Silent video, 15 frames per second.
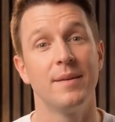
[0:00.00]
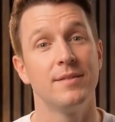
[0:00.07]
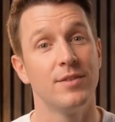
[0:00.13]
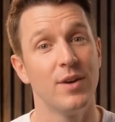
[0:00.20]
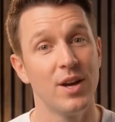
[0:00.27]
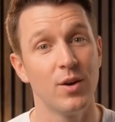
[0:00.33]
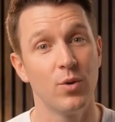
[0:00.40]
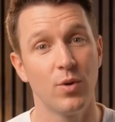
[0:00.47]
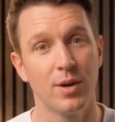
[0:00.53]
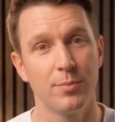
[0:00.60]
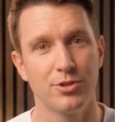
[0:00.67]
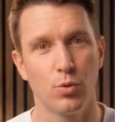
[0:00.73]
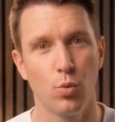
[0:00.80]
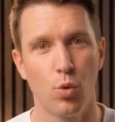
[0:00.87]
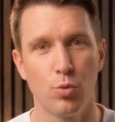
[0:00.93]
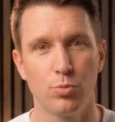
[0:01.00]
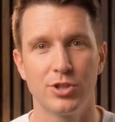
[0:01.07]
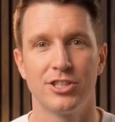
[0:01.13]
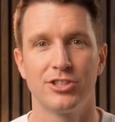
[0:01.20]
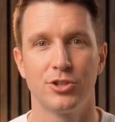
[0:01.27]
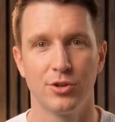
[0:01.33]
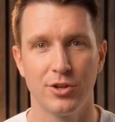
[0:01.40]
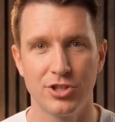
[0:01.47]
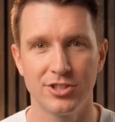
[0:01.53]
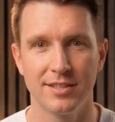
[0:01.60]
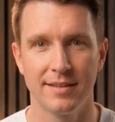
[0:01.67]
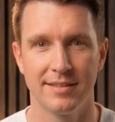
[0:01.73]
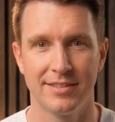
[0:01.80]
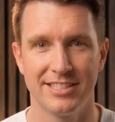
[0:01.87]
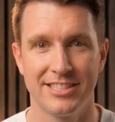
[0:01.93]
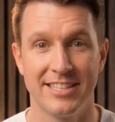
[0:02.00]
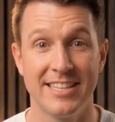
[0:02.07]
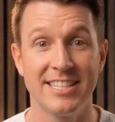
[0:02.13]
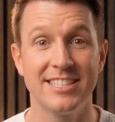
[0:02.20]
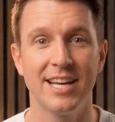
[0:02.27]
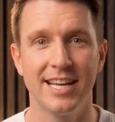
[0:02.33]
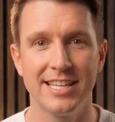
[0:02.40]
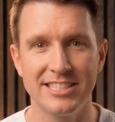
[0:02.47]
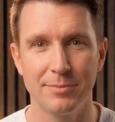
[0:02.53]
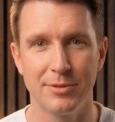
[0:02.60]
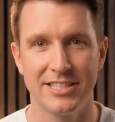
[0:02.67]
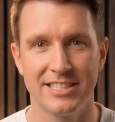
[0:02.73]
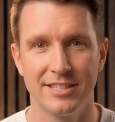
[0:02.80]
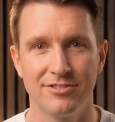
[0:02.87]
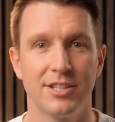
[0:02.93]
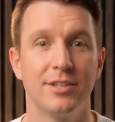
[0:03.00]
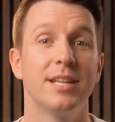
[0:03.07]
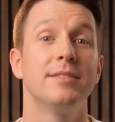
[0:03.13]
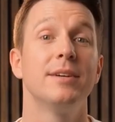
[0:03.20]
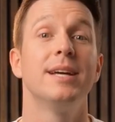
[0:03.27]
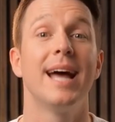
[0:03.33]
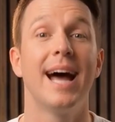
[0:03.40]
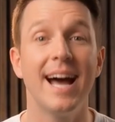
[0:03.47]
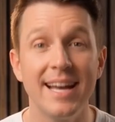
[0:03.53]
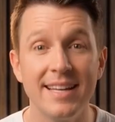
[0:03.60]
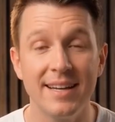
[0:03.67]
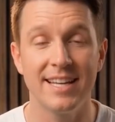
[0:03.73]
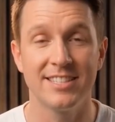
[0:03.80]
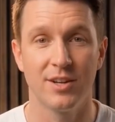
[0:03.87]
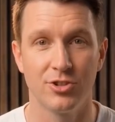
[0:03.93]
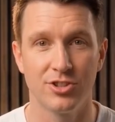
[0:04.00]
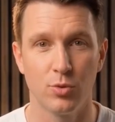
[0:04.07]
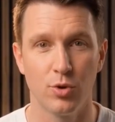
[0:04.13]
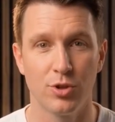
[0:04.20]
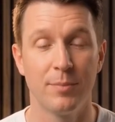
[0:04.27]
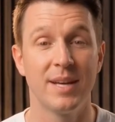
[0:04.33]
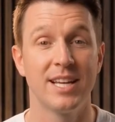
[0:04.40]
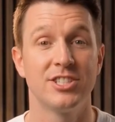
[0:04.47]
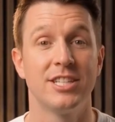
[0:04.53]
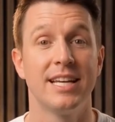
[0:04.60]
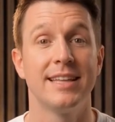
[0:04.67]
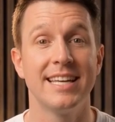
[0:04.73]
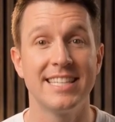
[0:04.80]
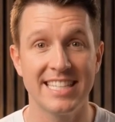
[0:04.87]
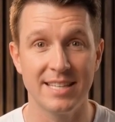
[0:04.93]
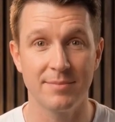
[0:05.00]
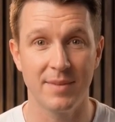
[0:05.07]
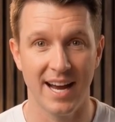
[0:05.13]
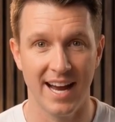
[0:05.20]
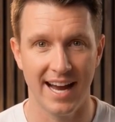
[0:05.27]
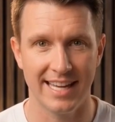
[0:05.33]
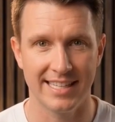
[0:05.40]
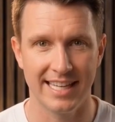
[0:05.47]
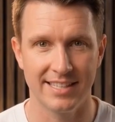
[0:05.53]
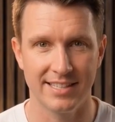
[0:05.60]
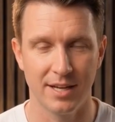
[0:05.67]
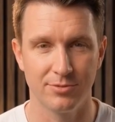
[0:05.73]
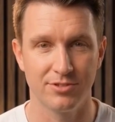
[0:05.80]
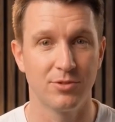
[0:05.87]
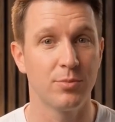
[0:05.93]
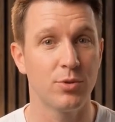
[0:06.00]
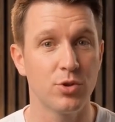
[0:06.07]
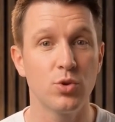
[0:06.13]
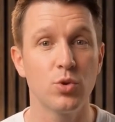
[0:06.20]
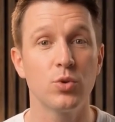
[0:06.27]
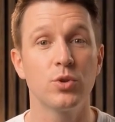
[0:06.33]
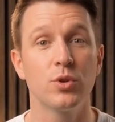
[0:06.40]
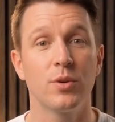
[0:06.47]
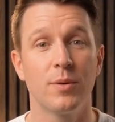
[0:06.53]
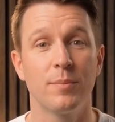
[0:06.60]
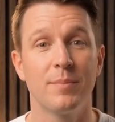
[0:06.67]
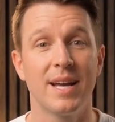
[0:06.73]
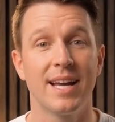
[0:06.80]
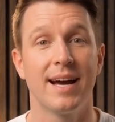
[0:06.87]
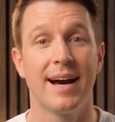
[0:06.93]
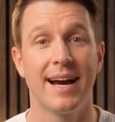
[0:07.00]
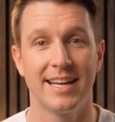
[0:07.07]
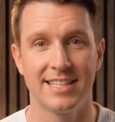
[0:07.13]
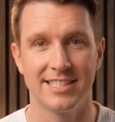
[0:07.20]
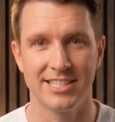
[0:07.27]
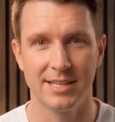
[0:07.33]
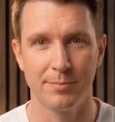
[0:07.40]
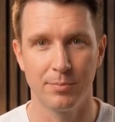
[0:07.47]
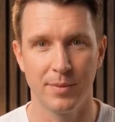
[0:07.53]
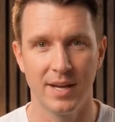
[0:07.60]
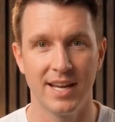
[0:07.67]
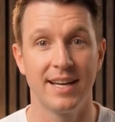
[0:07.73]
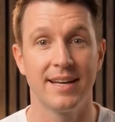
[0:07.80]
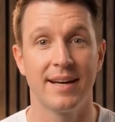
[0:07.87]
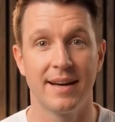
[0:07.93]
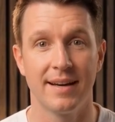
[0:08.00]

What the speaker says: follow-ups, or research, this is designed specifically for that. It's also worth mentioning the team behind it comes from Google, Meta, and DeepMind.